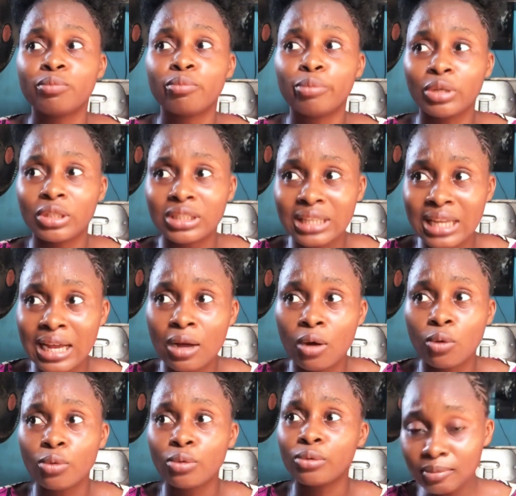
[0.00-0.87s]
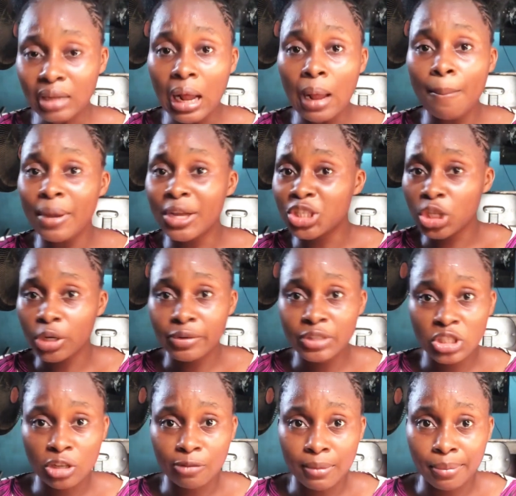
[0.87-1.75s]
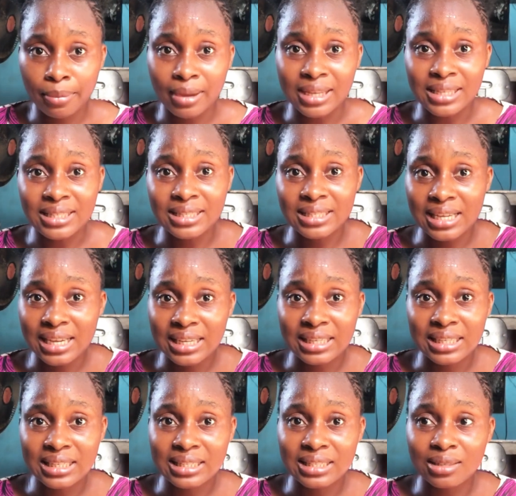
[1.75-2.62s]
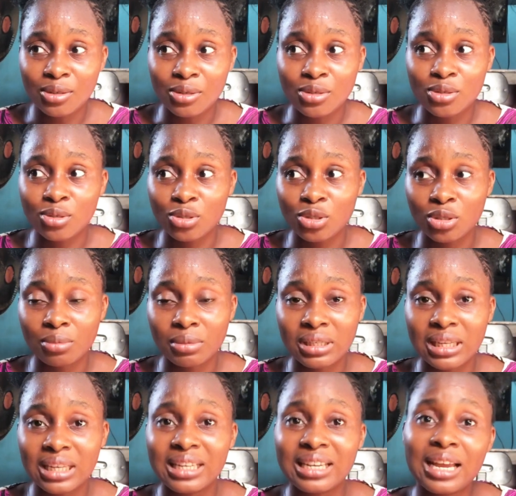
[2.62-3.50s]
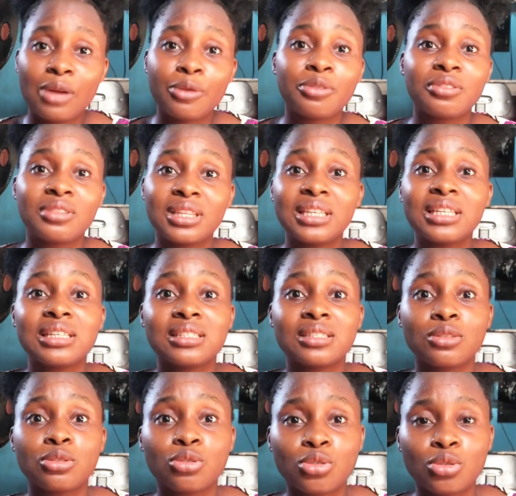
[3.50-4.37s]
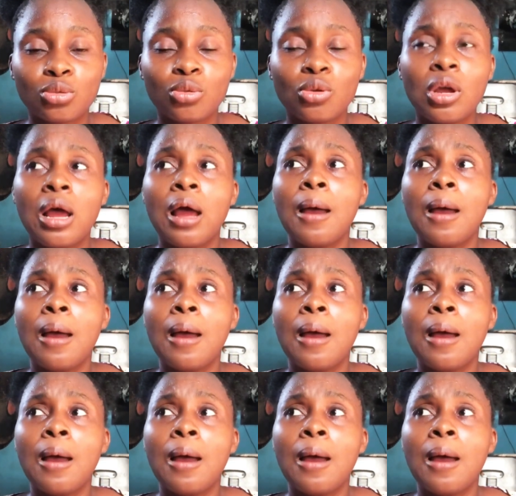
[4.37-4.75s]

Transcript: but now majority of people are saying it on social media. Now you think it is true.